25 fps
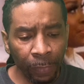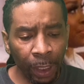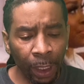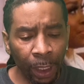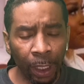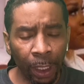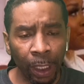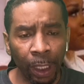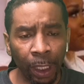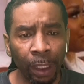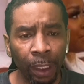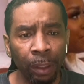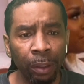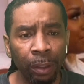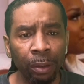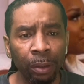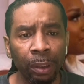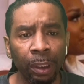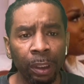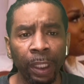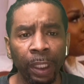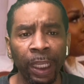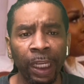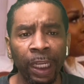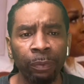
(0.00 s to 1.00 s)
And you know, the
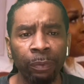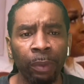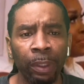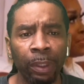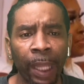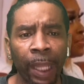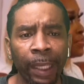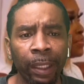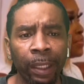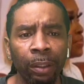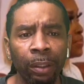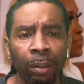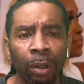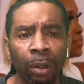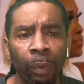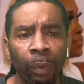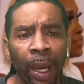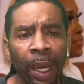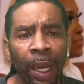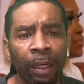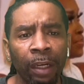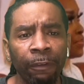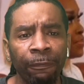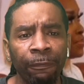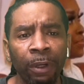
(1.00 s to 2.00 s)
ladies were like, you know, why
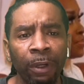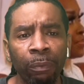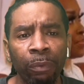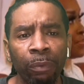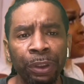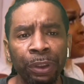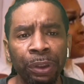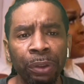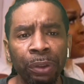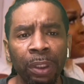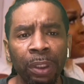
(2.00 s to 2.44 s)
in the fuck would you